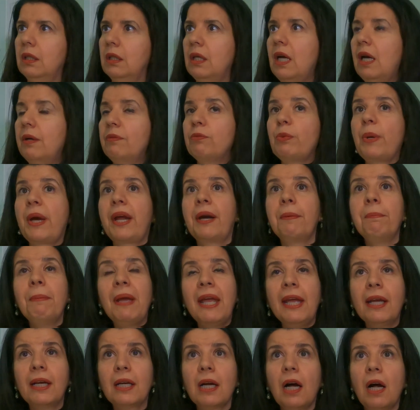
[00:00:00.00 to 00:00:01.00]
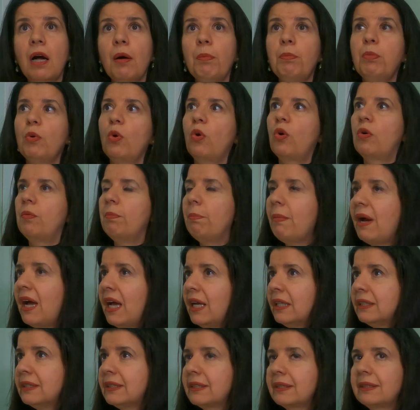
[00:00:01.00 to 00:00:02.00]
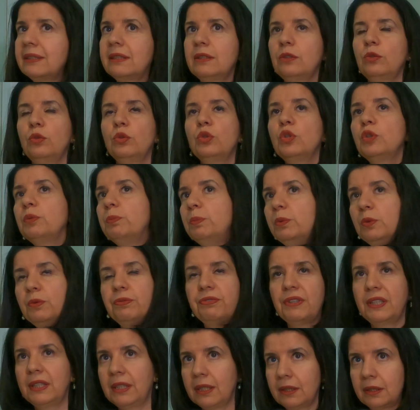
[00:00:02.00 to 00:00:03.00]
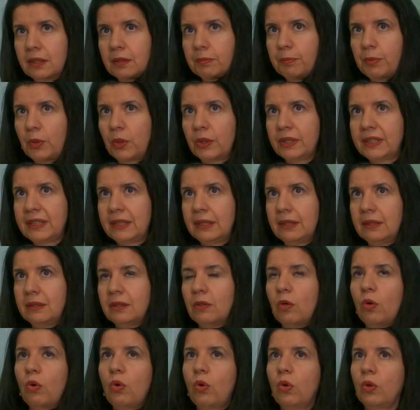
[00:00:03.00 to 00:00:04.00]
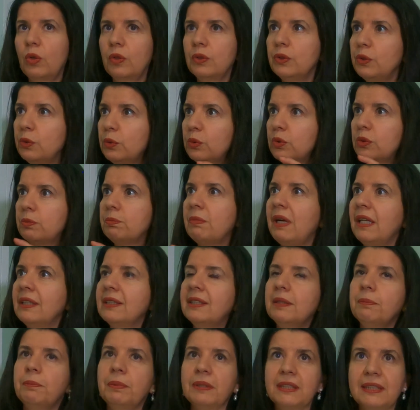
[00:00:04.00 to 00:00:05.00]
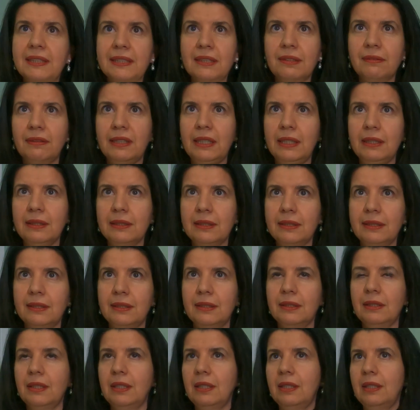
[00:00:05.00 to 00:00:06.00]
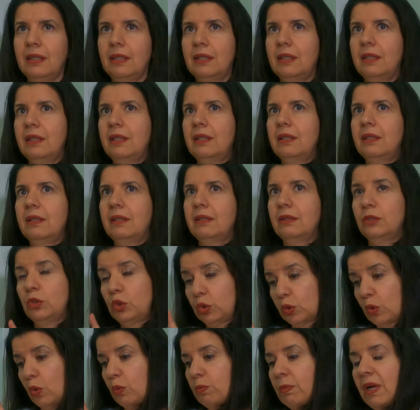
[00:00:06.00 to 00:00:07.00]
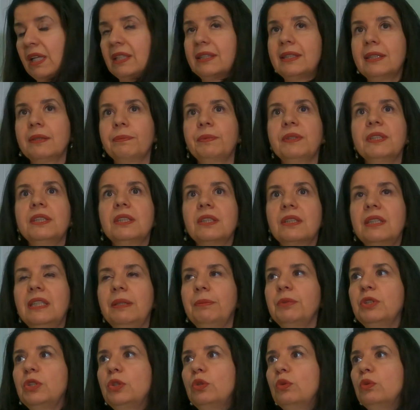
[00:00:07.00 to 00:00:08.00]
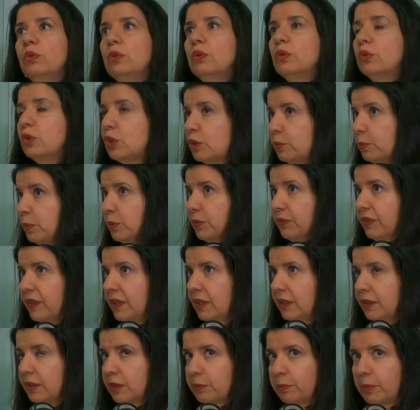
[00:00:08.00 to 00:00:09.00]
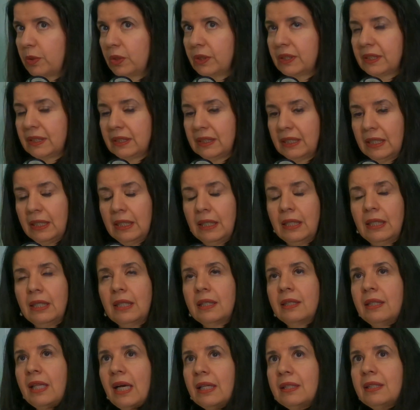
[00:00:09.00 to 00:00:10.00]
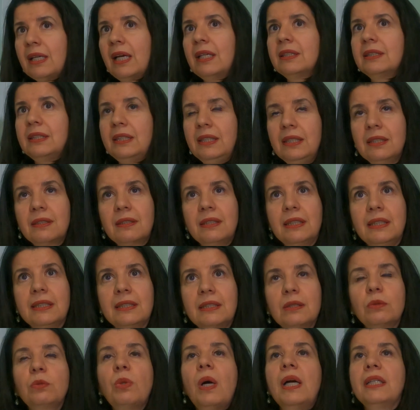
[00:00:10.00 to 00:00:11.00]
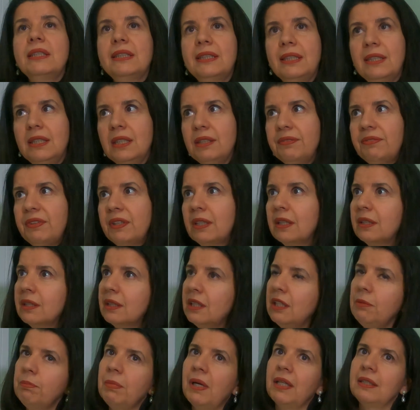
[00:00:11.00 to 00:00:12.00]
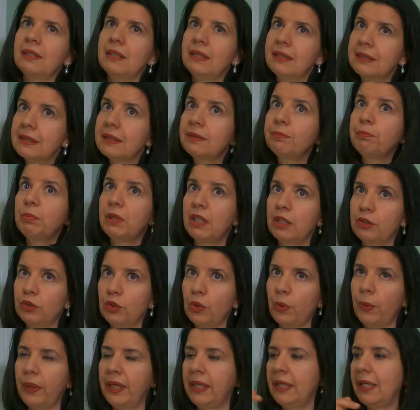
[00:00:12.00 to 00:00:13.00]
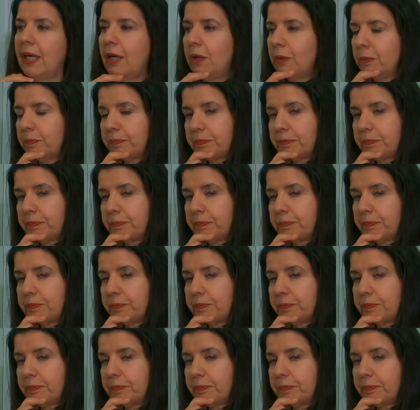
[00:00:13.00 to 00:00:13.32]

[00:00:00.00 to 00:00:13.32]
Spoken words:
wear makeup or masks to spoof another person, or use multiple screens, show multiple screens to spoof another person. That has increased quite significantly, but is plateauing now.